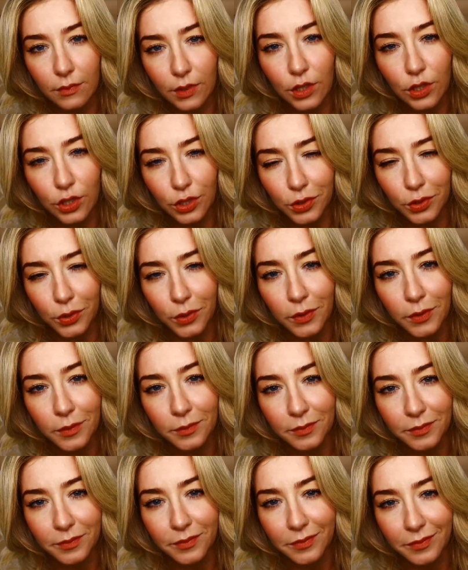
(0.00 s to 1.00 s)
you sure?
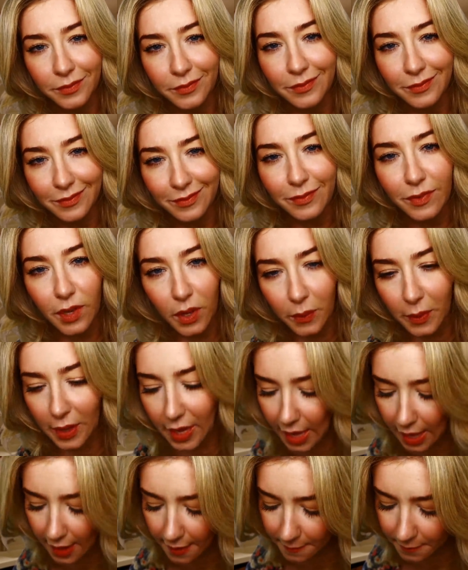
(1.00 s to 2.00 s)
Okay.